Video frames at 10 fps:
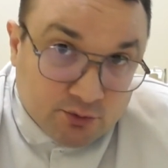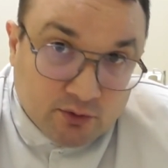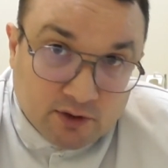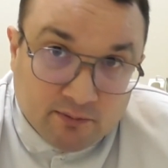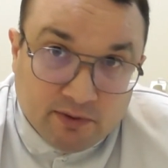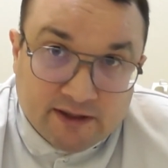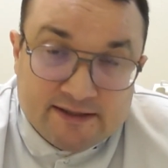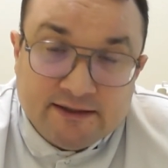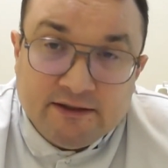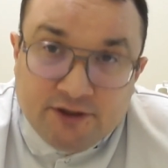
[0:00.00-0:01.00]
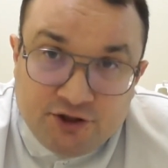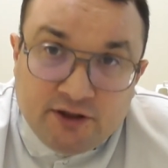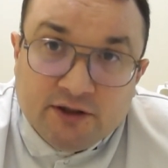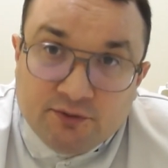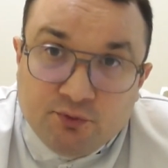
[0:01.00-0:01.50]
secondary to
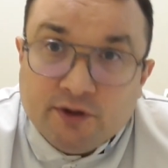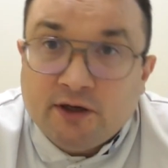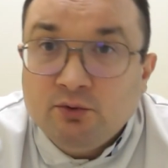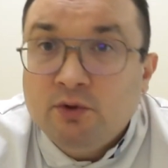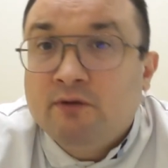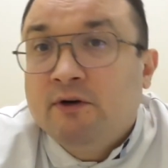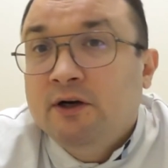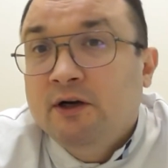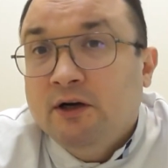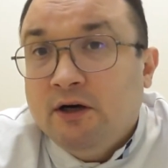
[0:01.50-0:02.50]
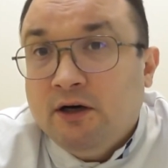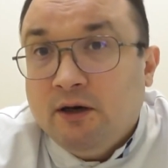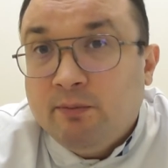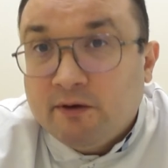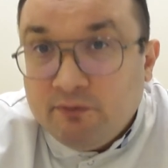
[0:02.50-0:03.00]
which a removal of such
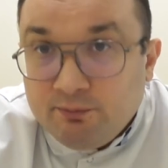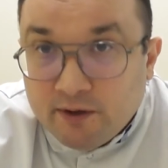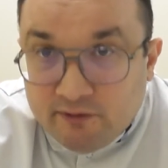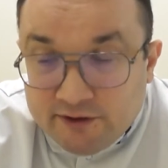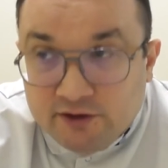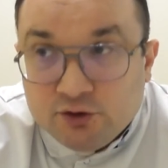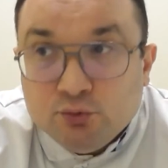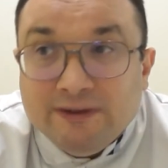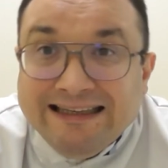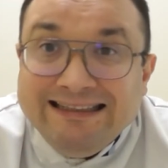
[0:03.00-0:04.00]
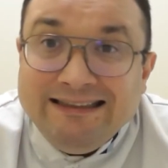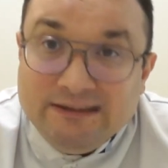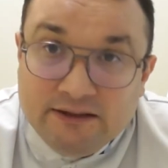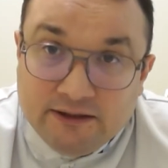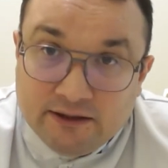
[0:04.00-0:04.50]
papilloma was done.
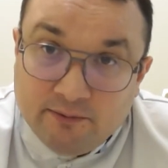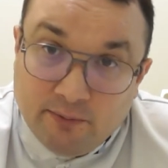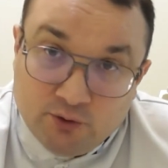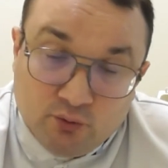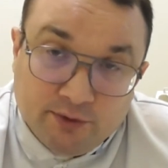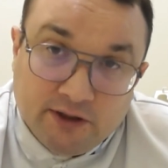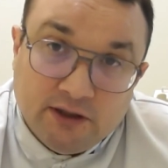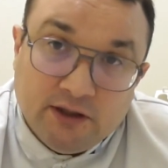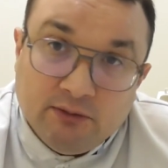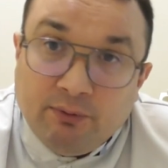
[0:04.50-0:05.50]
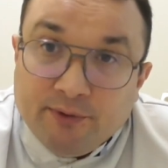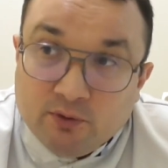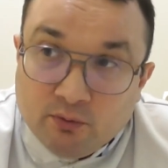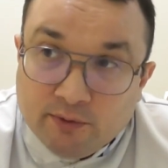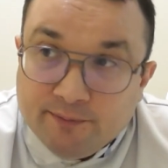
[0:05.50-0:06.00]
It is no
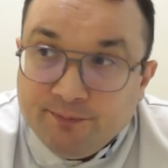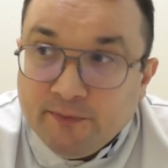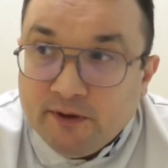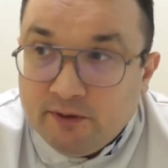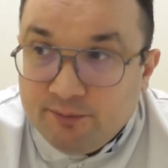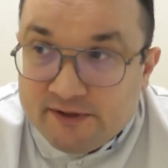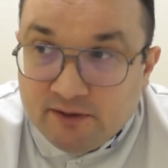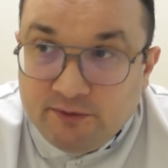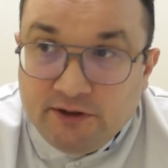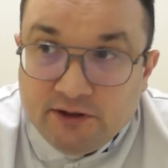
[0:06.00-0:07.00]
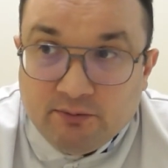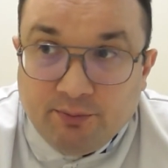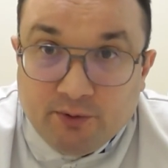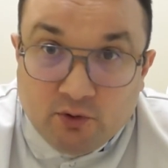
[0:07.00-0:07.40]
doubt that papilloma is a source of